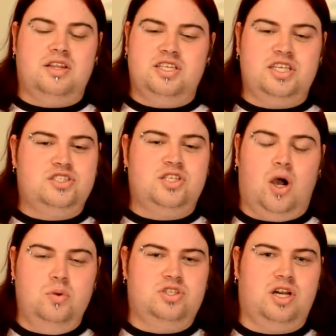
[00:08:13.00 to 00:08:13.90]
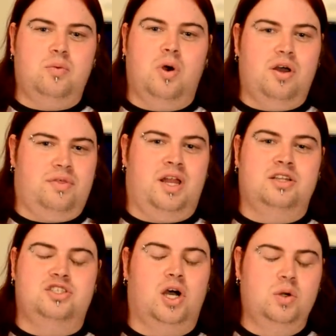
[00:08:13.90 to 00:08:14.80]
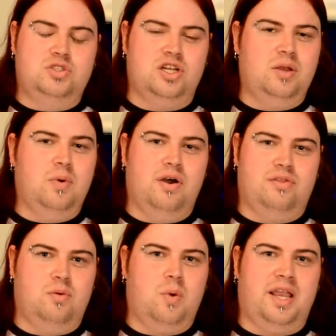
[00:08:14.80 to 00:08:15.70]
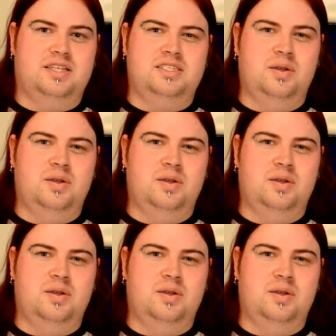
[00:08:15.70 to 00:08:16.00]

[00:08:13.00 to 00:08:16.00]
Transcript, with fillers: This is totally worth it and totally worth the wait.